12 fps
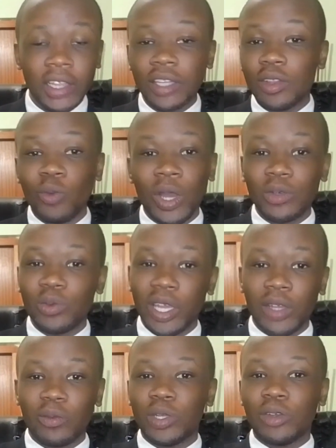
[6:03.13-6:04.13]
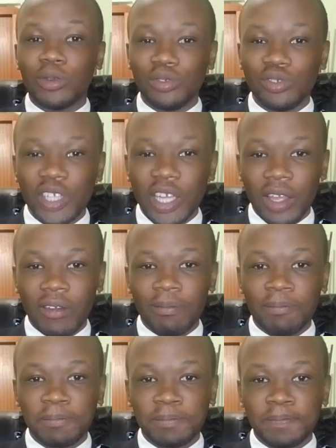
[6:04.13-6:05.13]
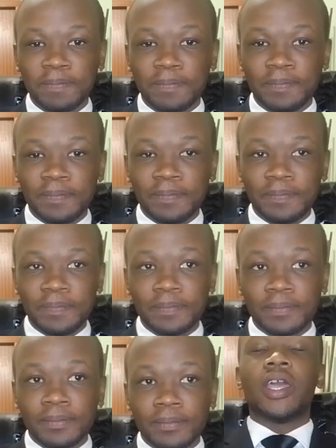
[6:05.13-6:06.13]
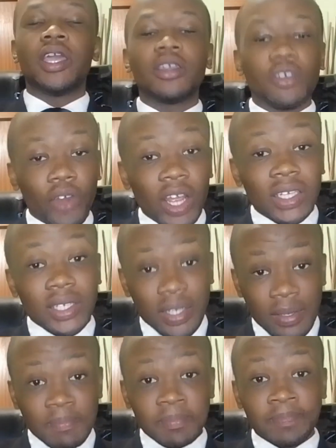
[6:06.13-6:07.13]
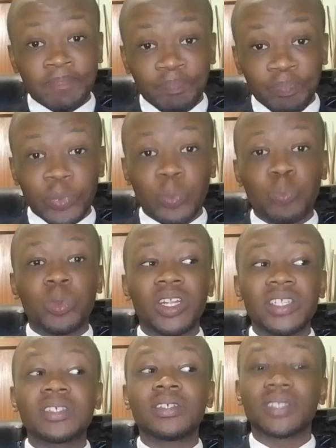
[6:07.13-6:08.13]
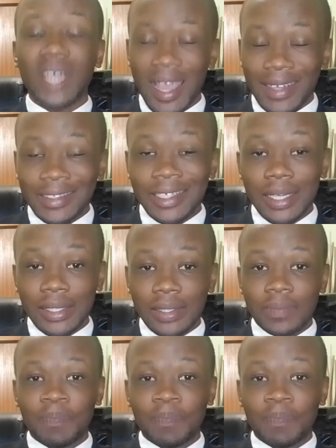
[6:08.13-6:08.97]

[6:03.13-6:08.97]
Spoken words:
than the one we know today. A great political candidate